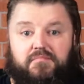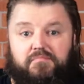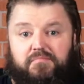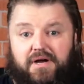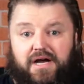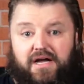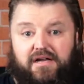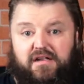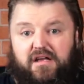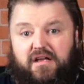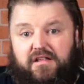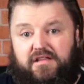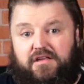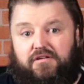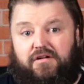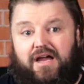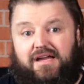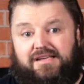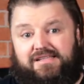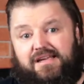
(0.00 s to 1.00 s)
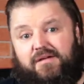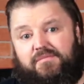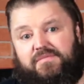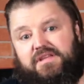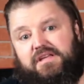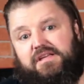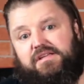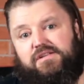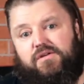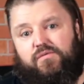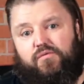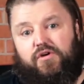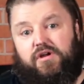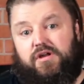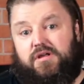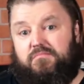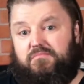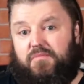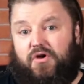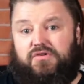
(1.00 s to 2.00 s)
But there are some things that
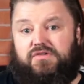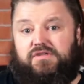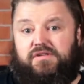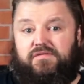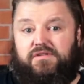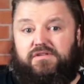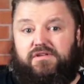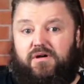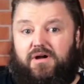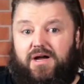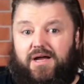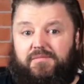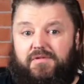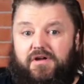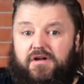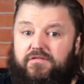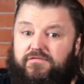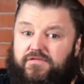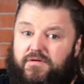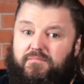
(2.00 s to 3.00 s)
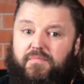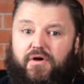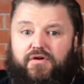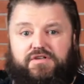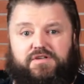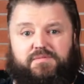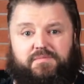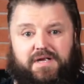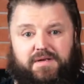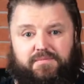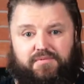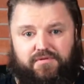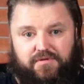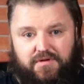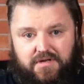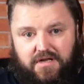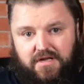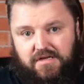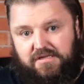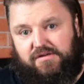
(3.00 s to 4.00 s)
work most of the time for most
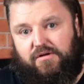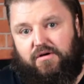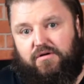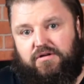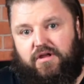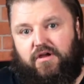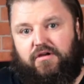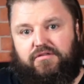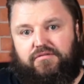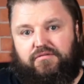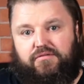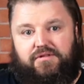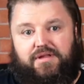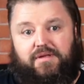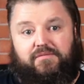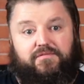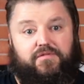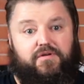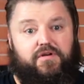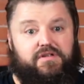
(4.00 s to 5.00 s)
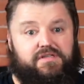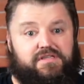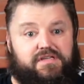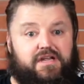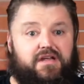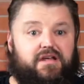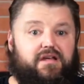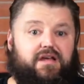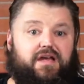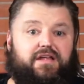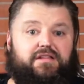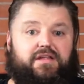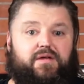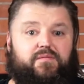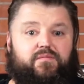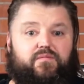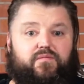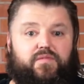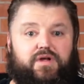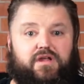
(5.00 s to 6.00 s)
people. So I'll go through them first, and
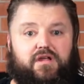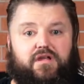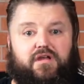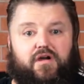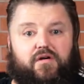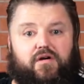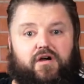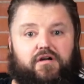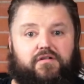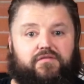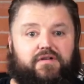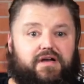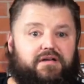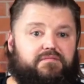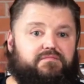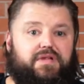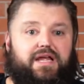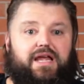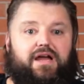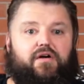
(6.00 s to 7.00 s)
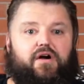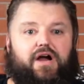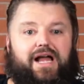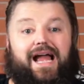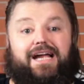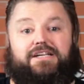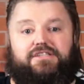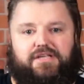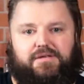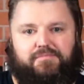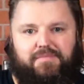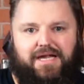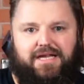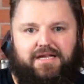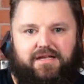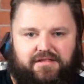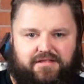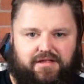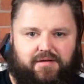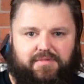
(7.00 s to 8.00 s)
then we can go over how I actually
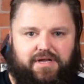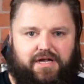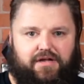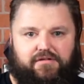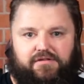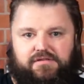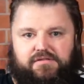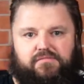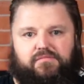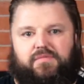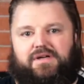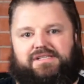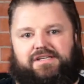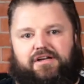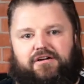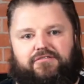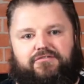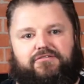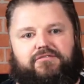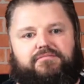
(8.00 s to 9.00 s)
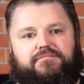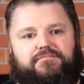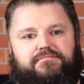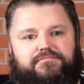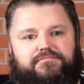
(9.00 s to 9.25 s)
make thumbnails myself.